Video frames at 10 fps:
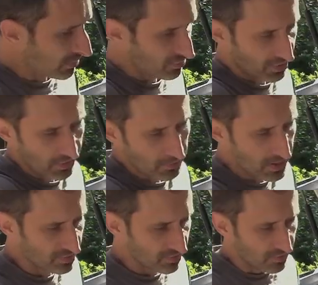there's another
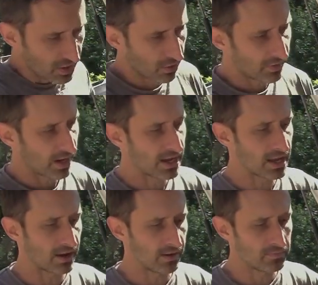piece of gear that I've
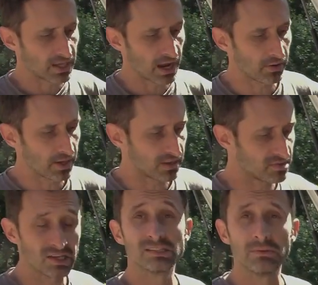uh, been carrying
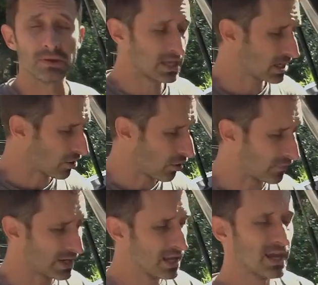since the beginning of
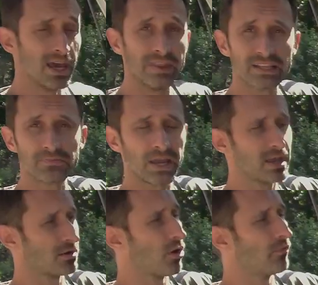COVID, and that's my
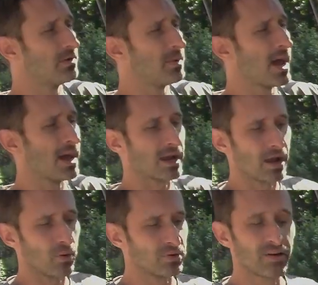COVID bag. I
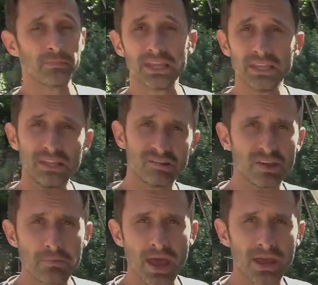always have my
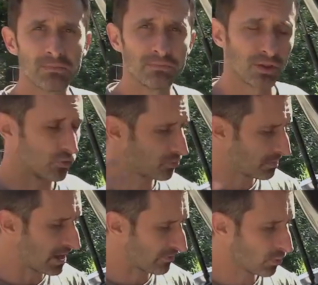EDC bag, goes with
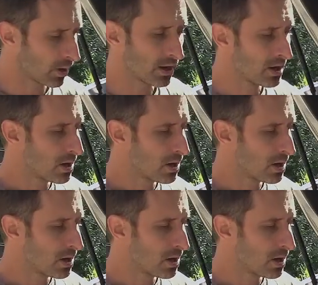me everywhere.